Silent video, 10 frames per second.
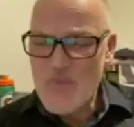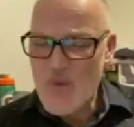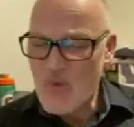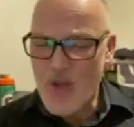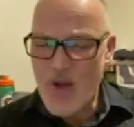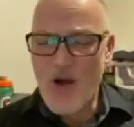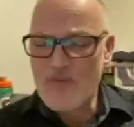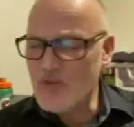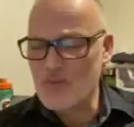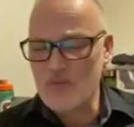we
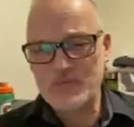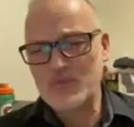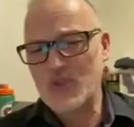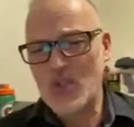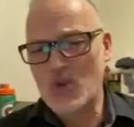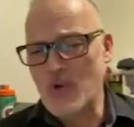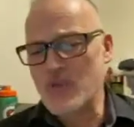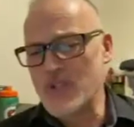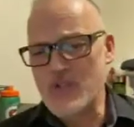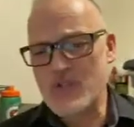often quote
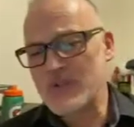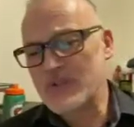this,